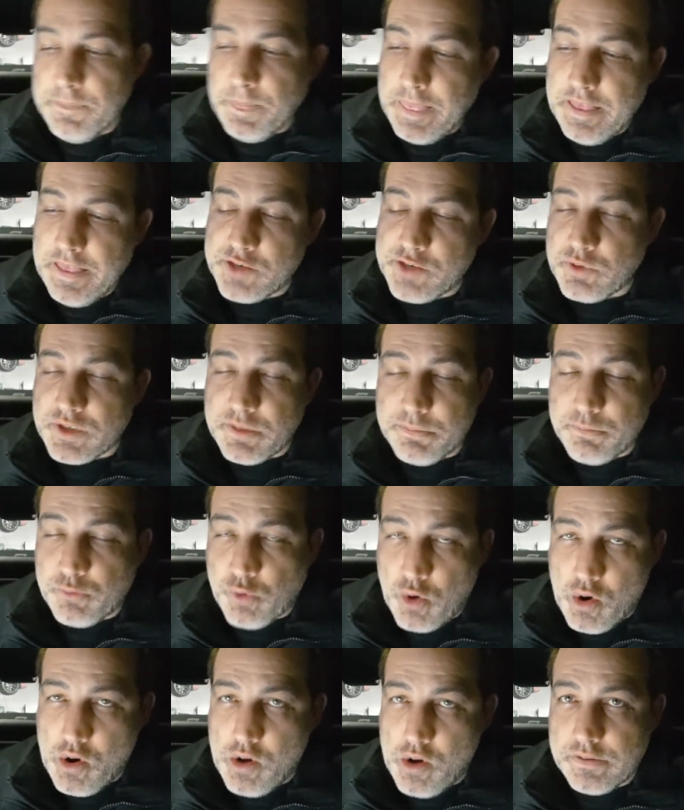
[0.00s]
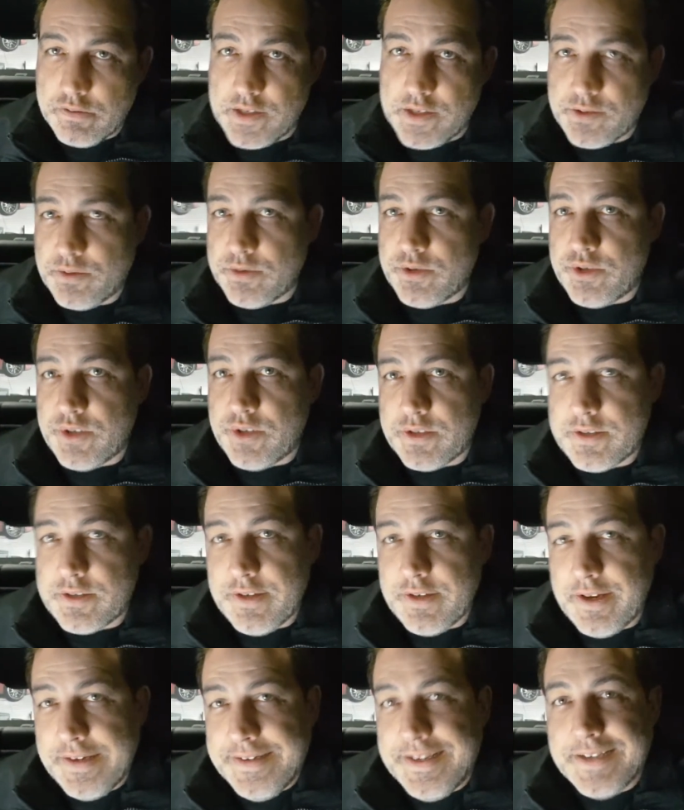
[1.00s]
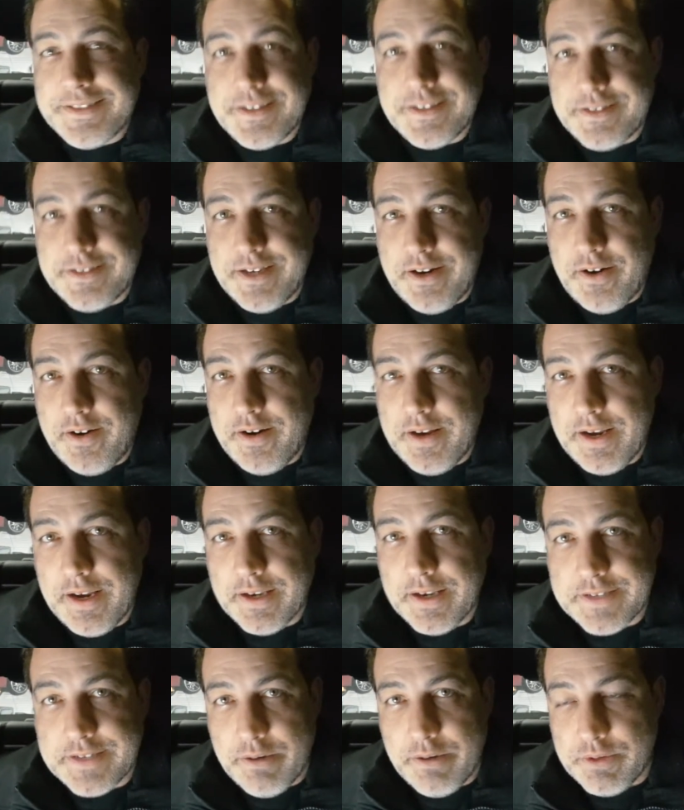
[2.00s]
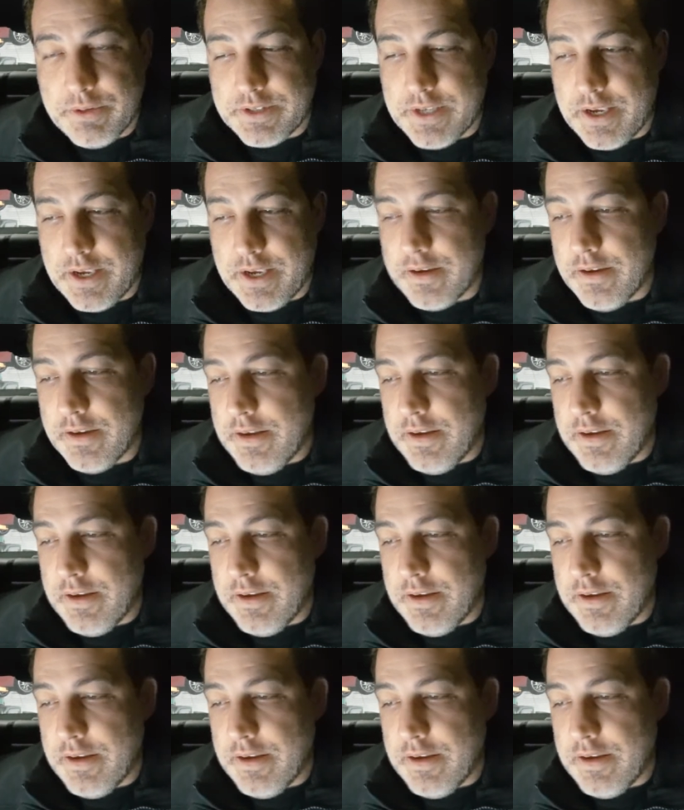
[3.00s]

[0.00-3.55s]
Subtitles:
This wasn't wrong. This was just unnecessary, I guess I would say.